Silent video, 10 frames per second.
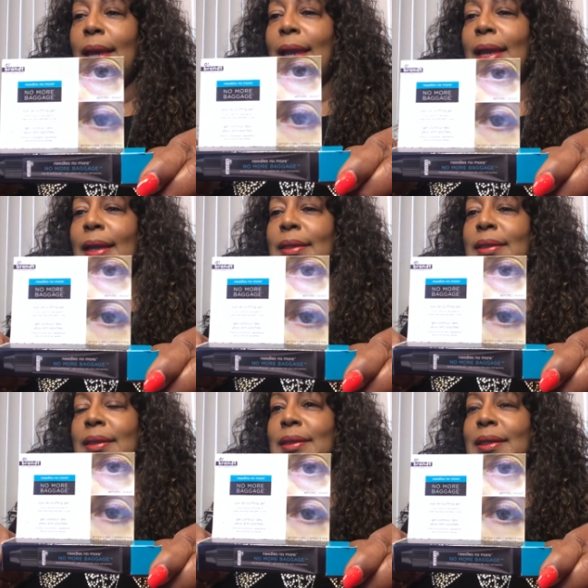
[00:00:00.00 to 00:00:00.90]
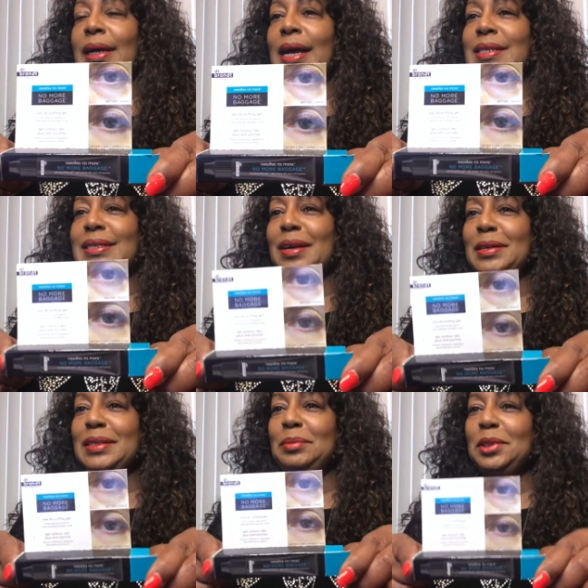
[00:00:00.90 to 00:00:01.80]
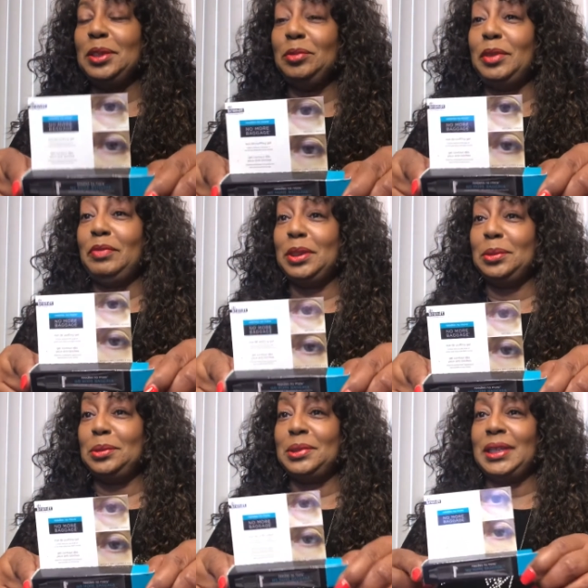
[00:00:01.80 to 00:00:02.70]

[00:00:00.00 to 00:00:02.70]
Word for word: And uh, I saw some good reviews,